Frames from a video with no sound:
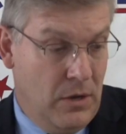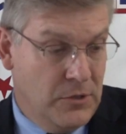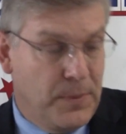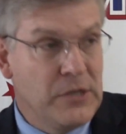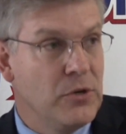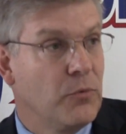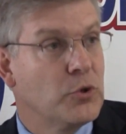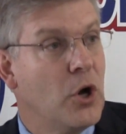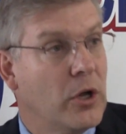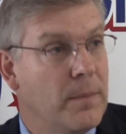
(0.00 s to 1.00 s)
especially if we're
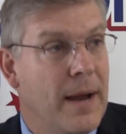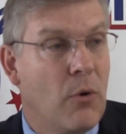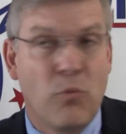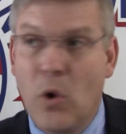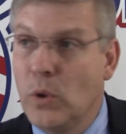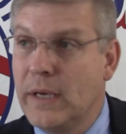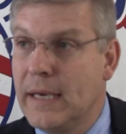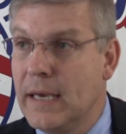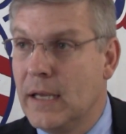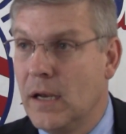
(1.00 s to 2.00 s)
talking about rolling
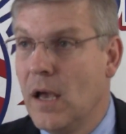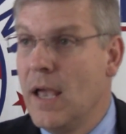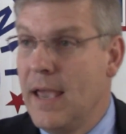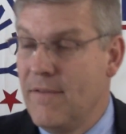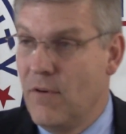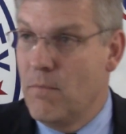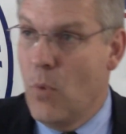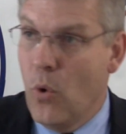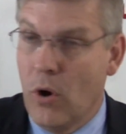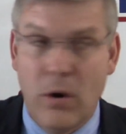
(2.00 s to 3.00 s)
in even
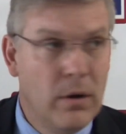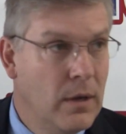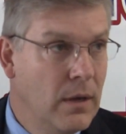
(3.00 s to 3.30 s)
more